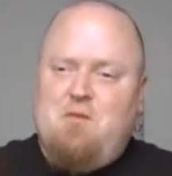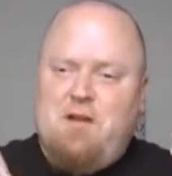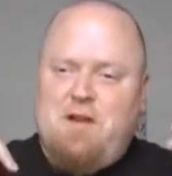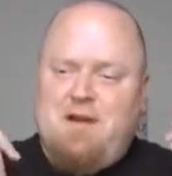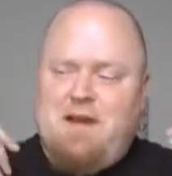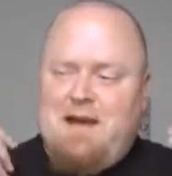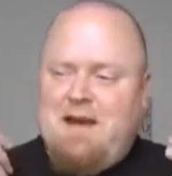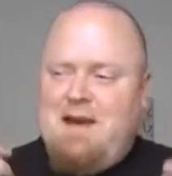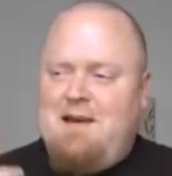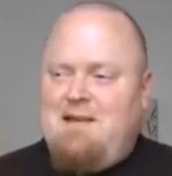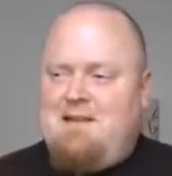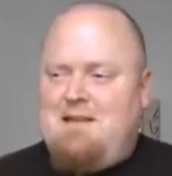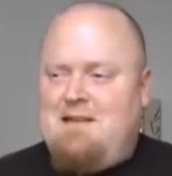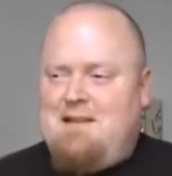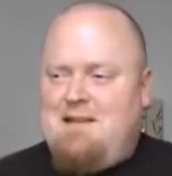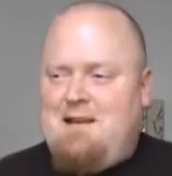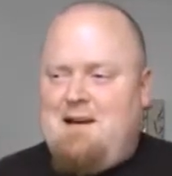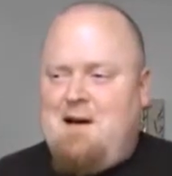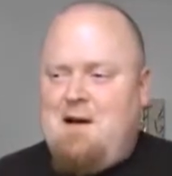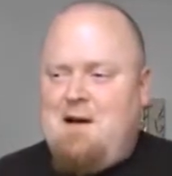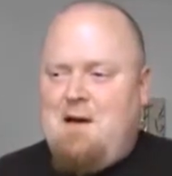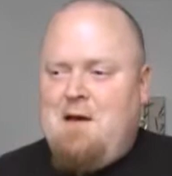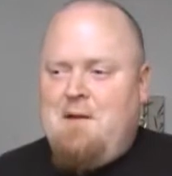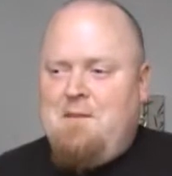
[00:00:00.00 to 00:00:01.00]
when it hits your
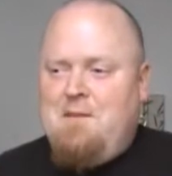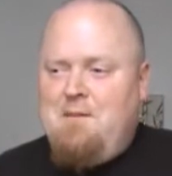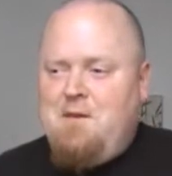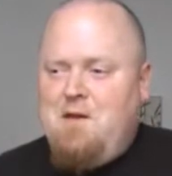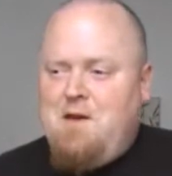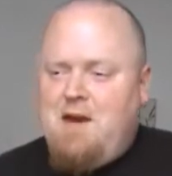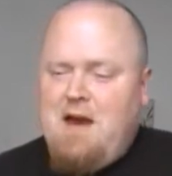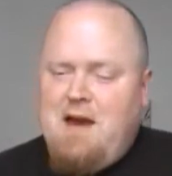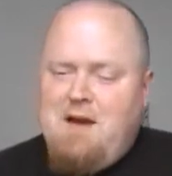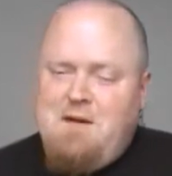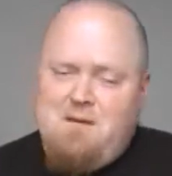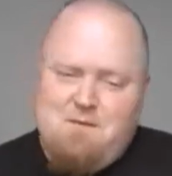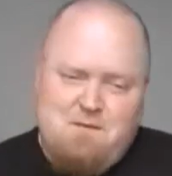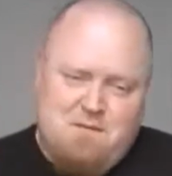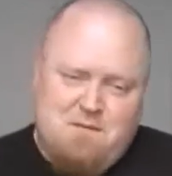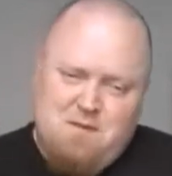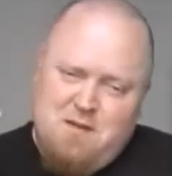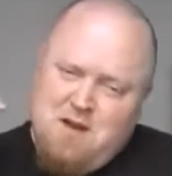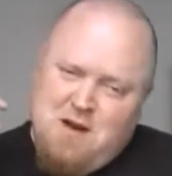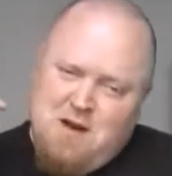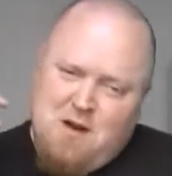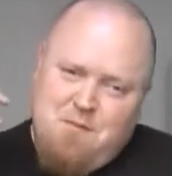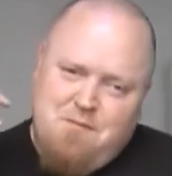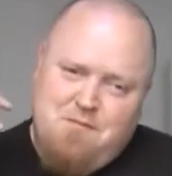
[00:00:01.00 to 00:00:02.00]
tongue, you get,
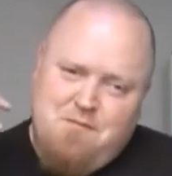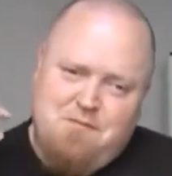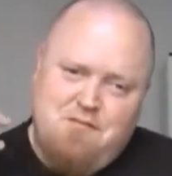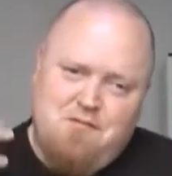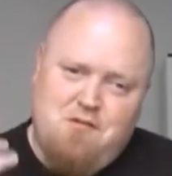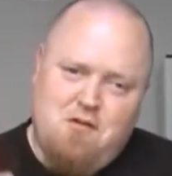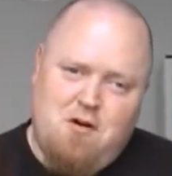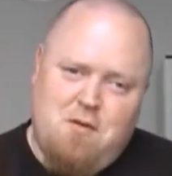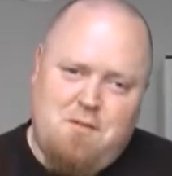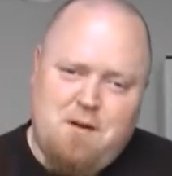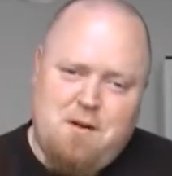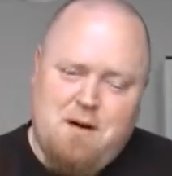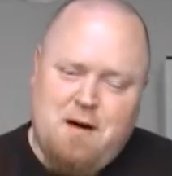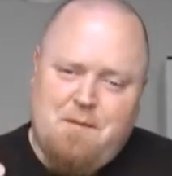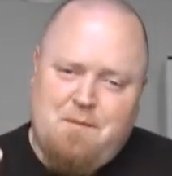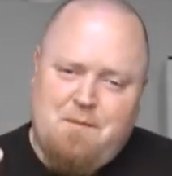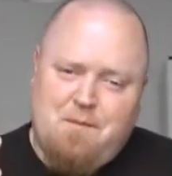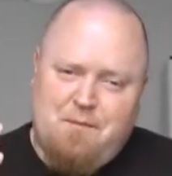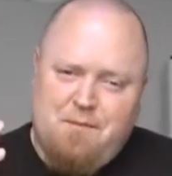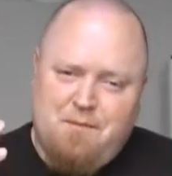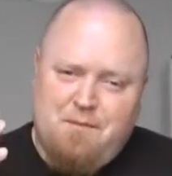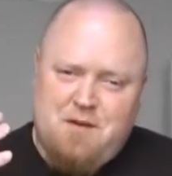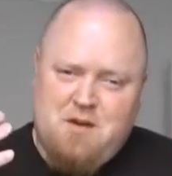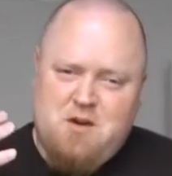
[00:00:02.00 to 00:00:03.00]
you know, proper,
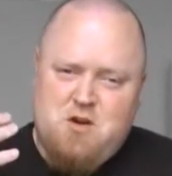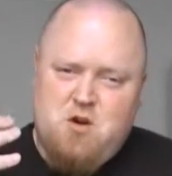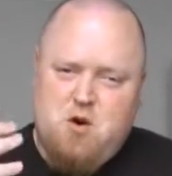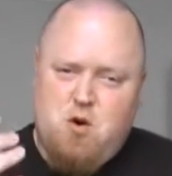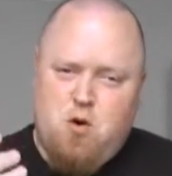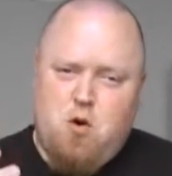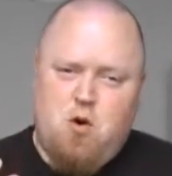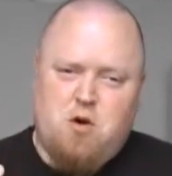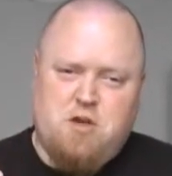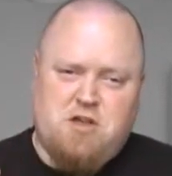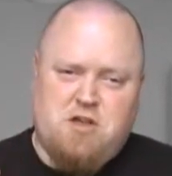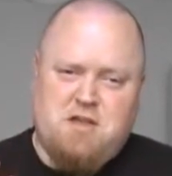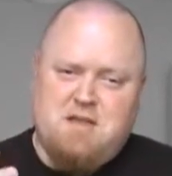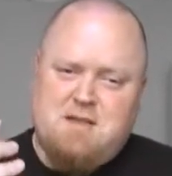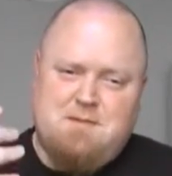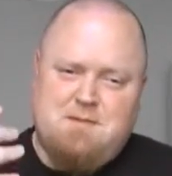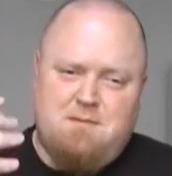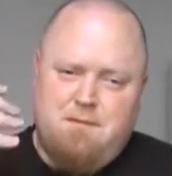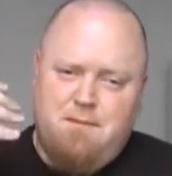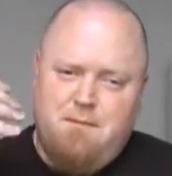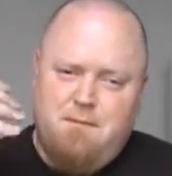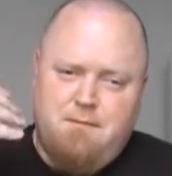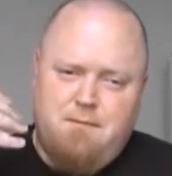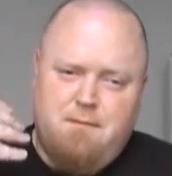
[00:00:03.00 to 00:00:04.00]
gorgeous,
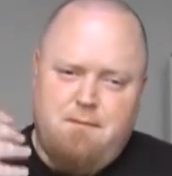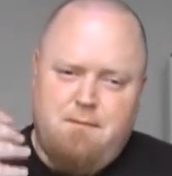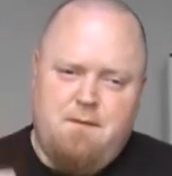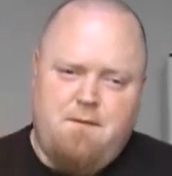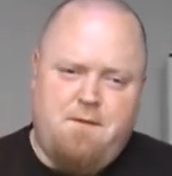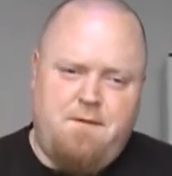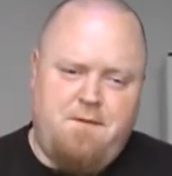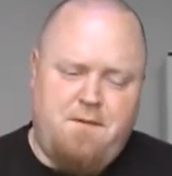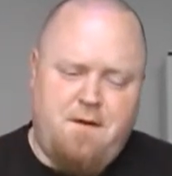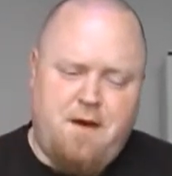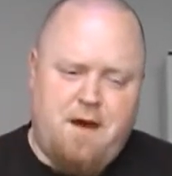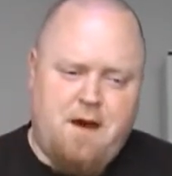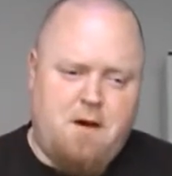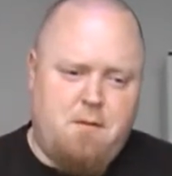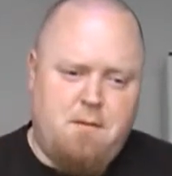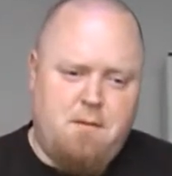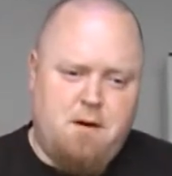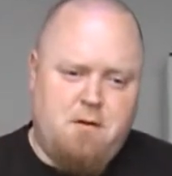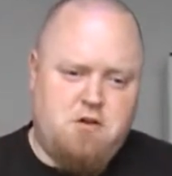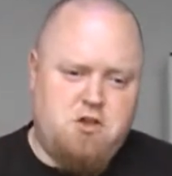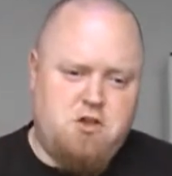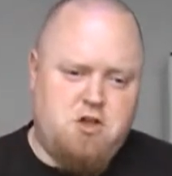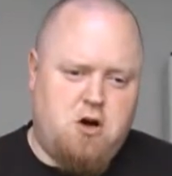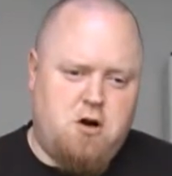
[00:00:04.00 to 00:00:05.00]
thick
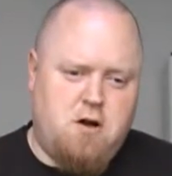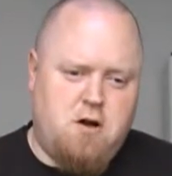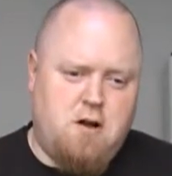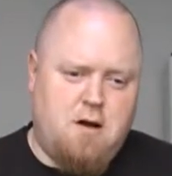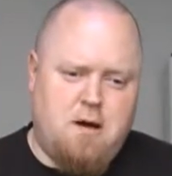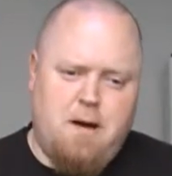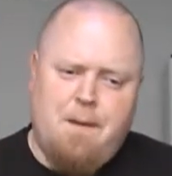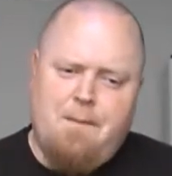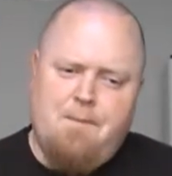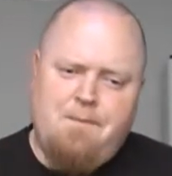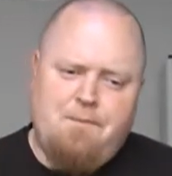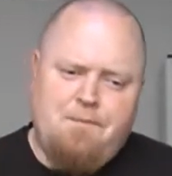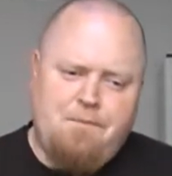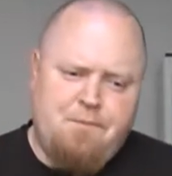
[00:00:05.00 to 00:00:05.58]
milk chocolate.